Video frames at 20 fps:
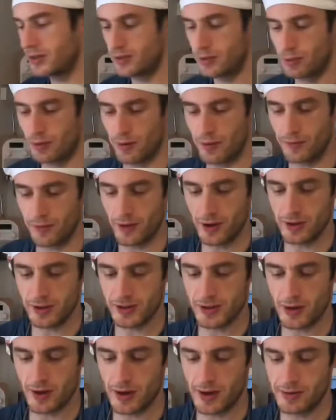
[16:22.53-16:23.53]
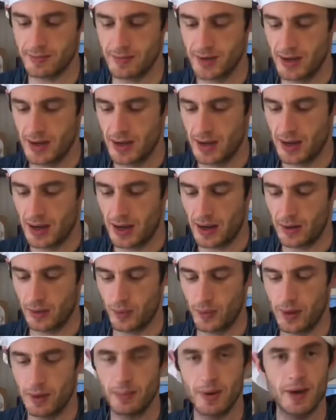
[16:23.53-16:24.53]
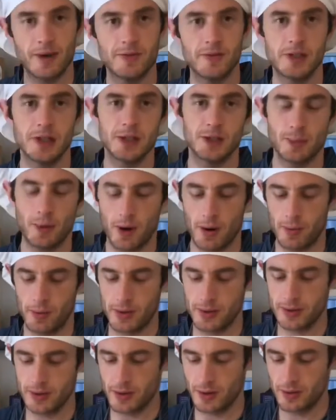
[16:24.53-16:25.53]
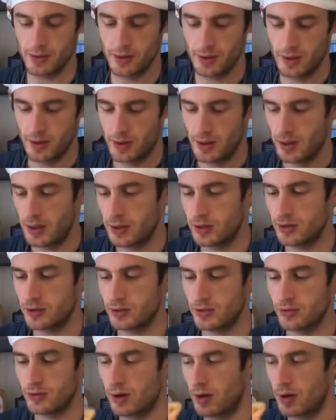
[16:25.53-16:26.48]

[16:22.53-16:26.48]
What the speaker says: were a first time and a wee bit of an experiment, so let's just try